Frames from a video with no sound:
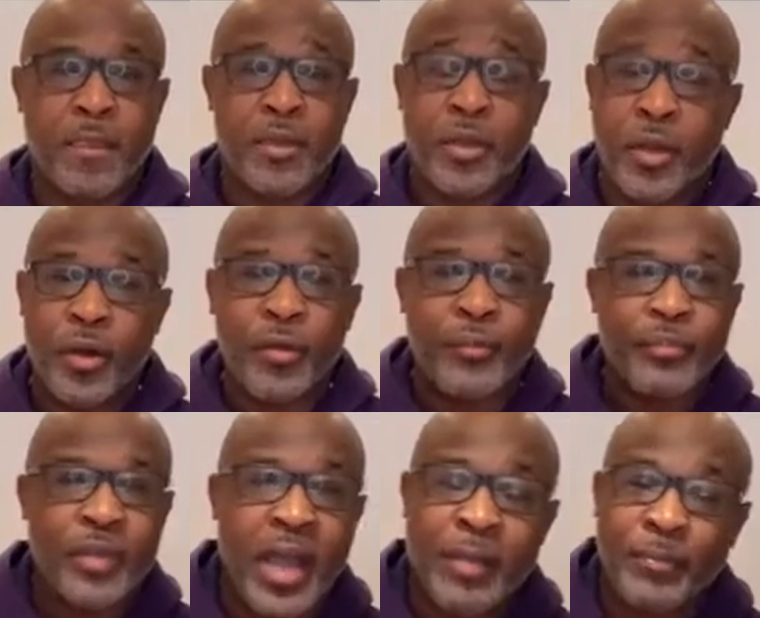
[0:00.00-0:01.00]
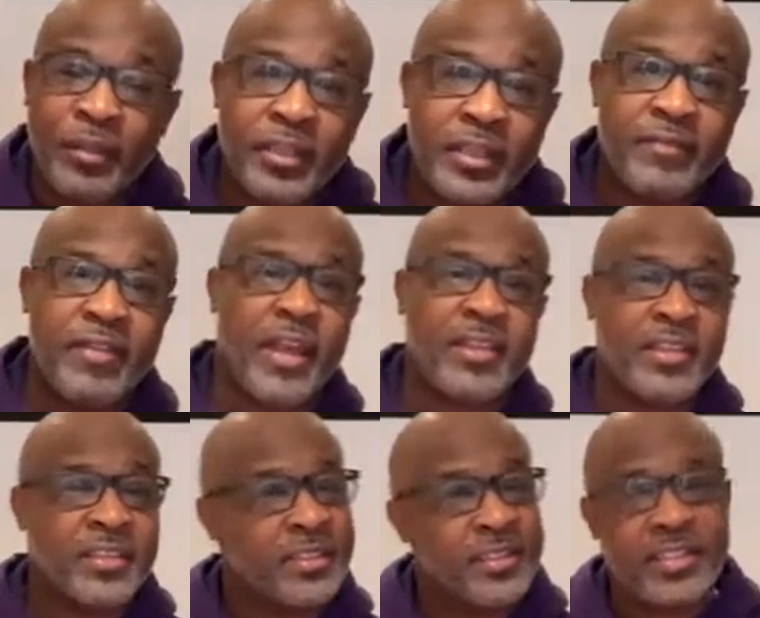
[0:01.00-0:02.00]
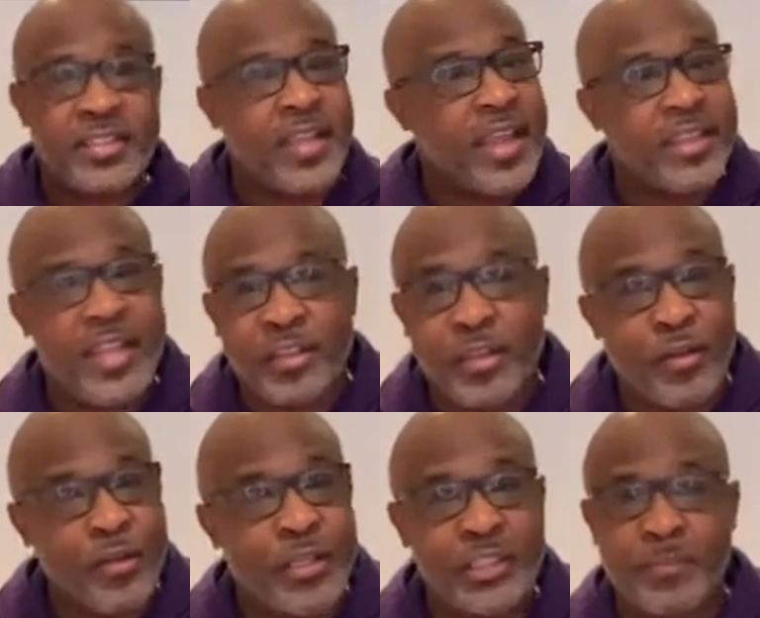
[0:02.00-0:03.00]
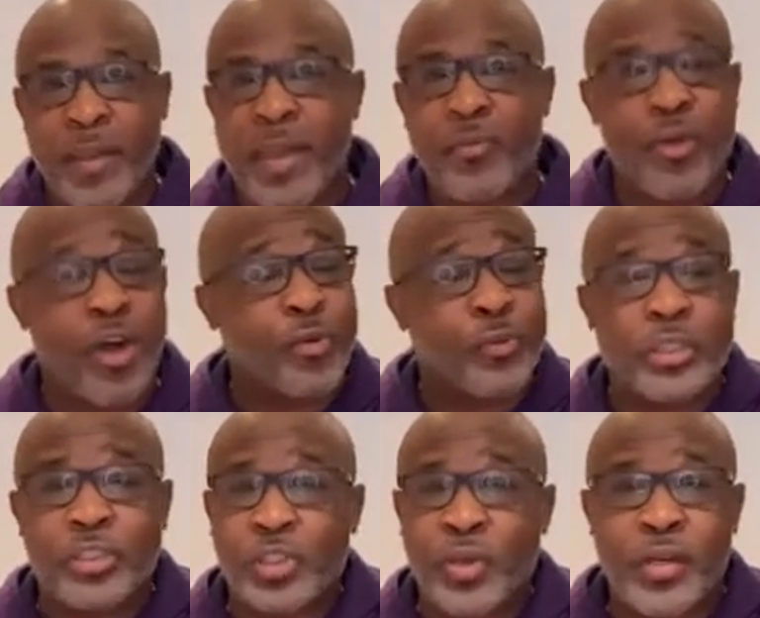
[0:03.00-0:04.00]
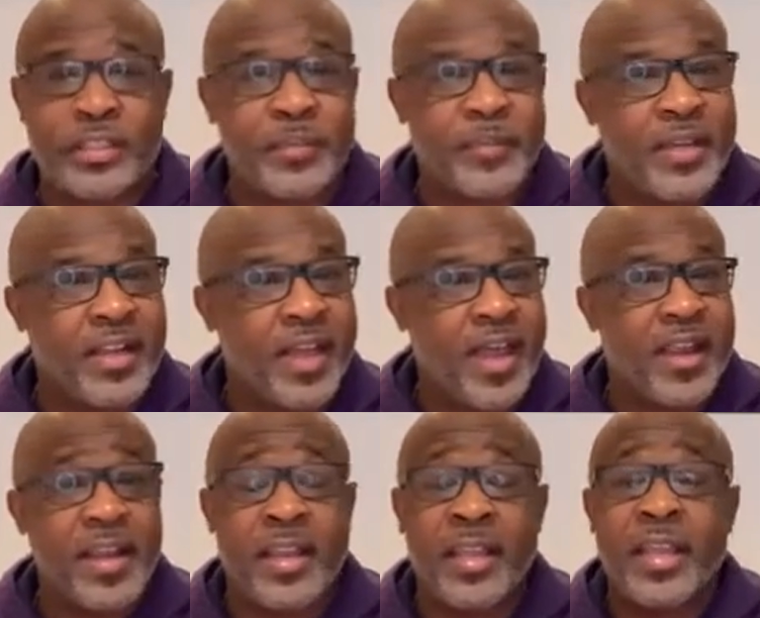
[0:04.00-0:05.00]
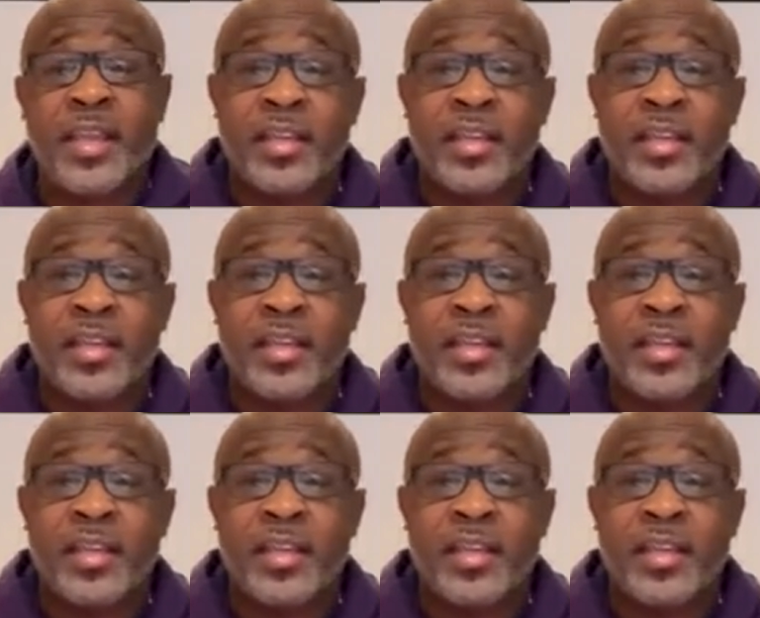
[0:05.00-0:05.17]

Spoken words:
You know, I believe that this is the day that the Lord has made. We ought to rejoice and be glad in it.